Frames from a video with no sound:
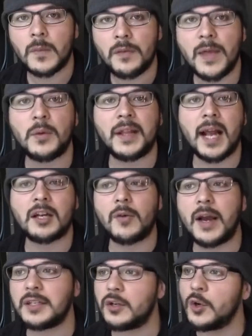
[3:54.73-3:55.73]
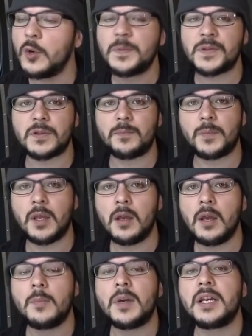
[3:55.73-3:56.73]
Then when they got corrected, oops.
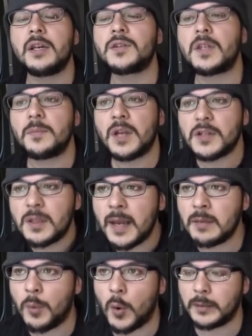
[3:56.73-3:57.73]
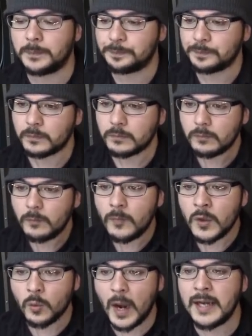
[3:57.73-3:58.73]
But here's the here's the main point
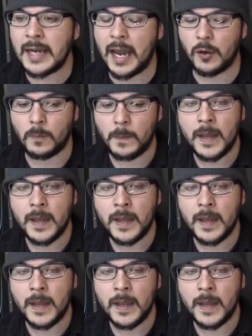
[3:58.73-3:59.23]
right now.